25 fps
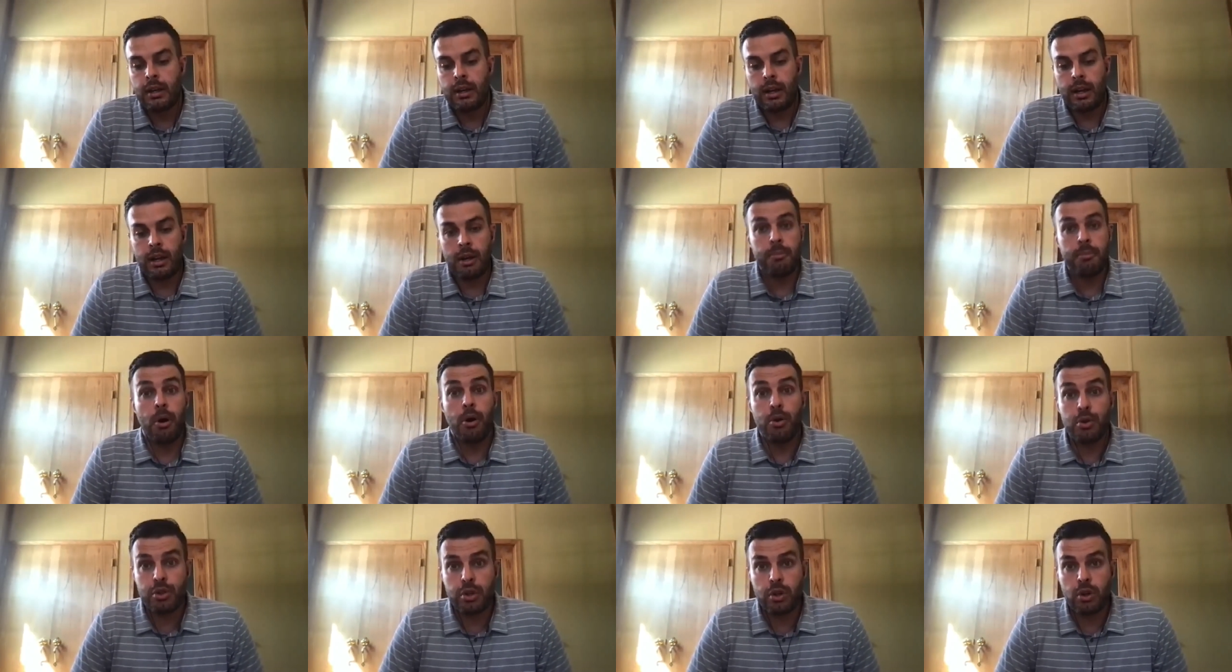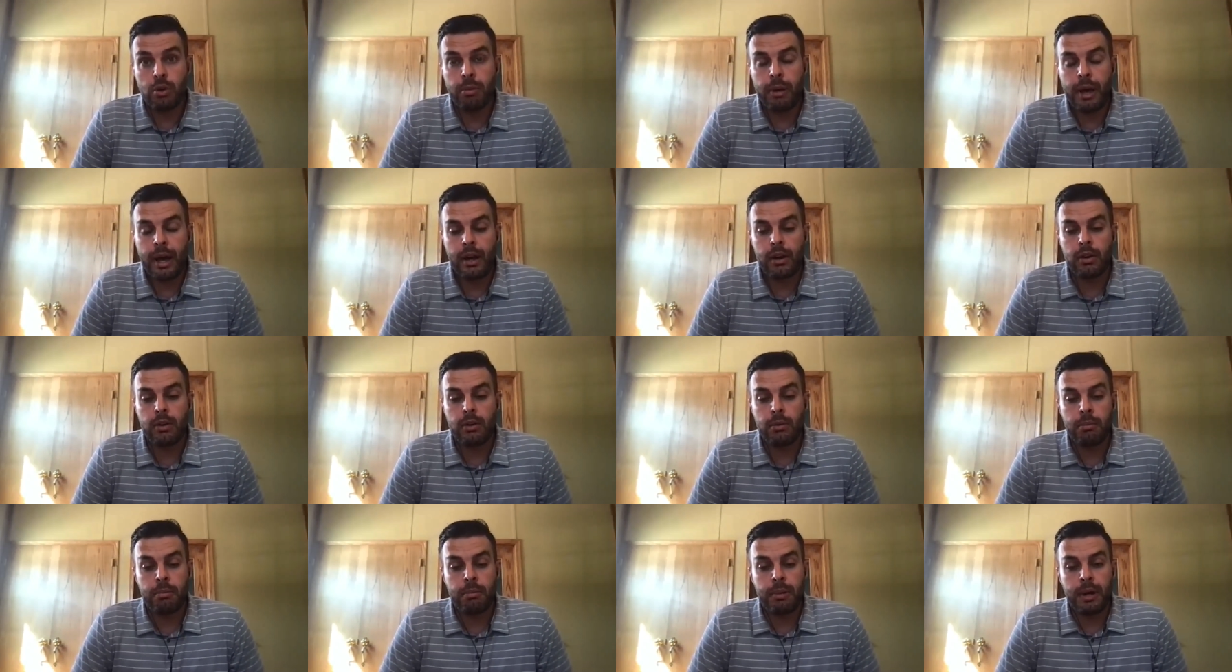an emotional
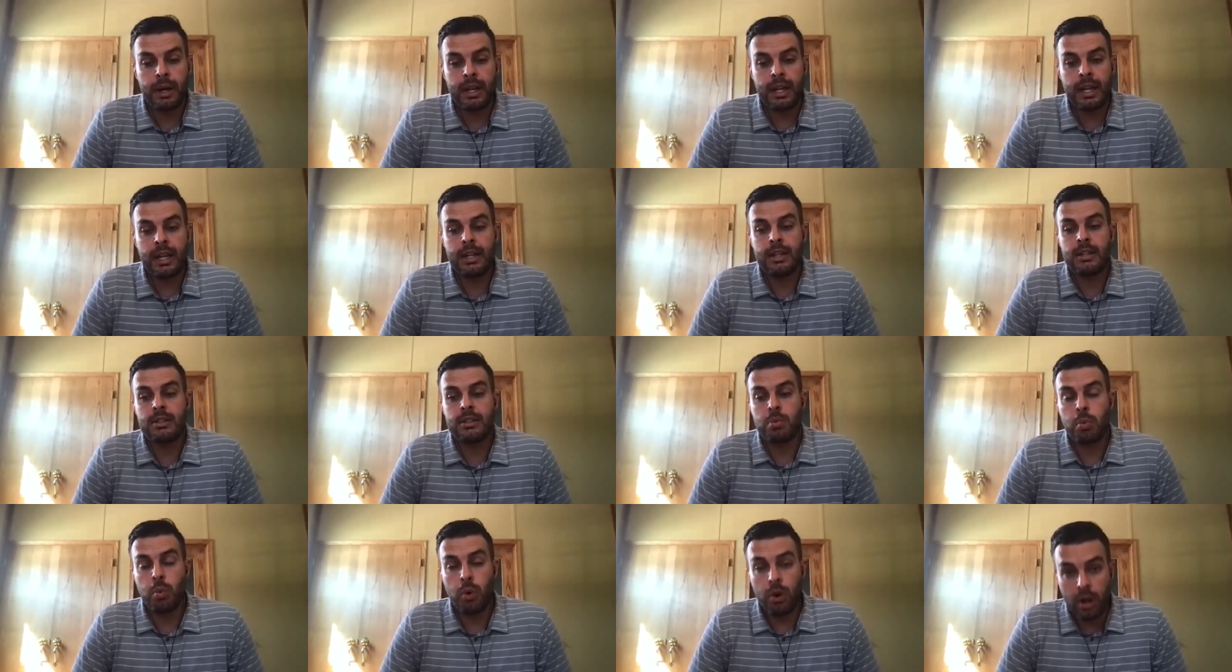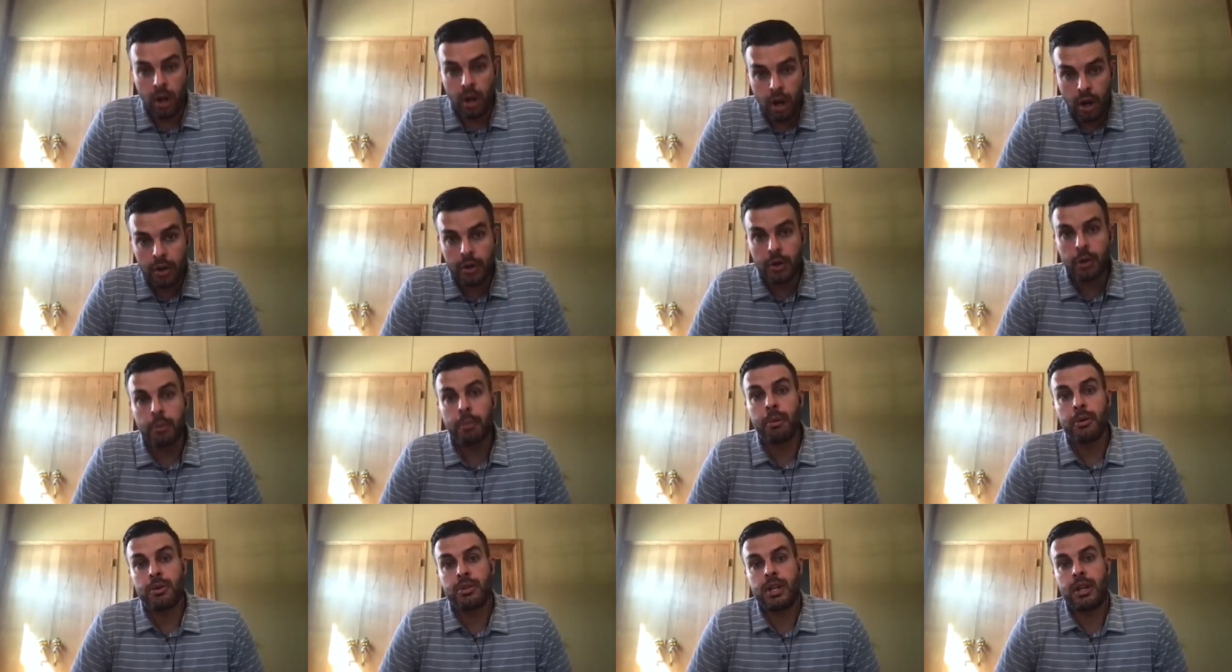battle but it is
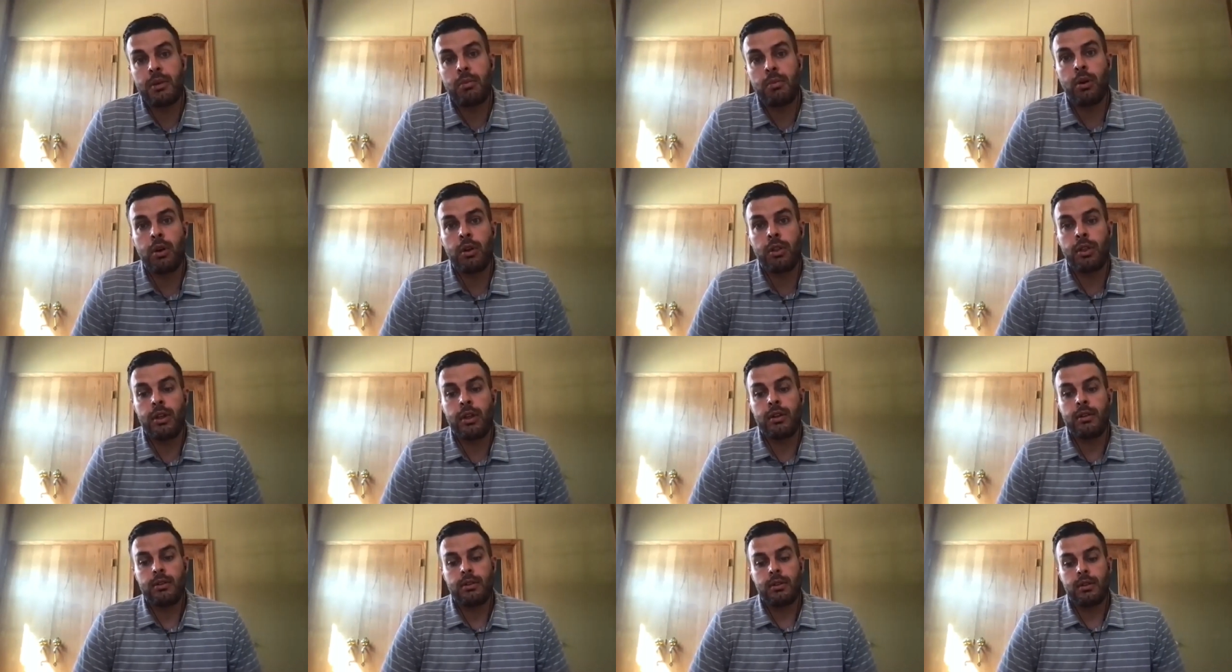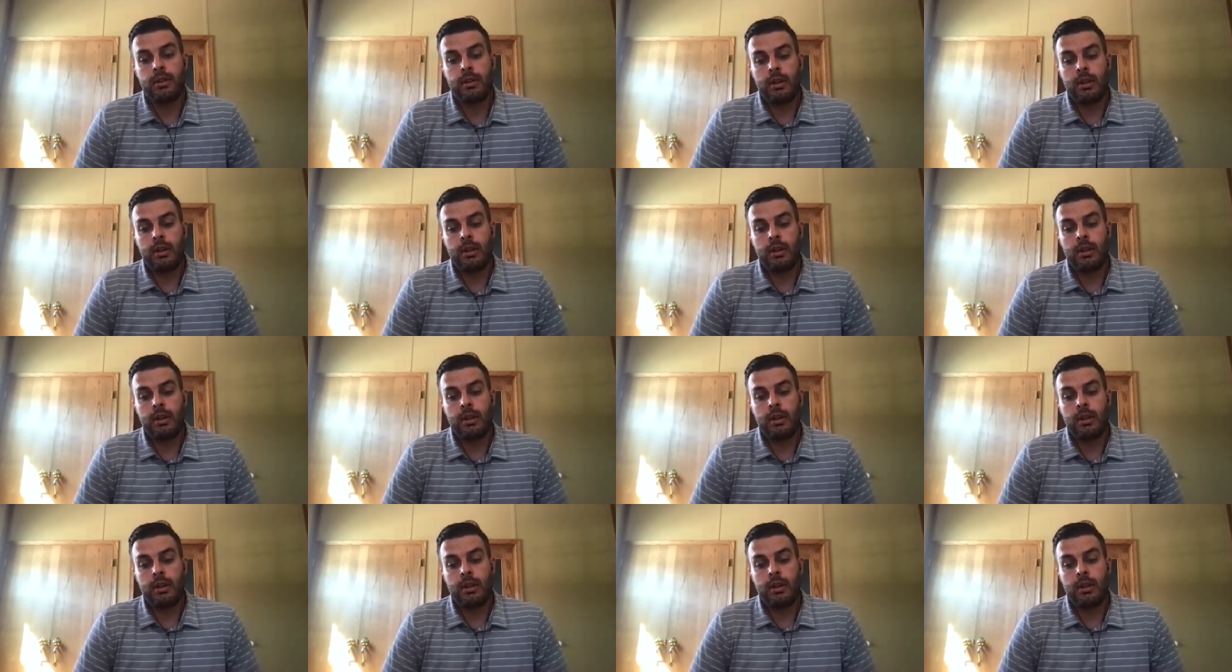100% worth it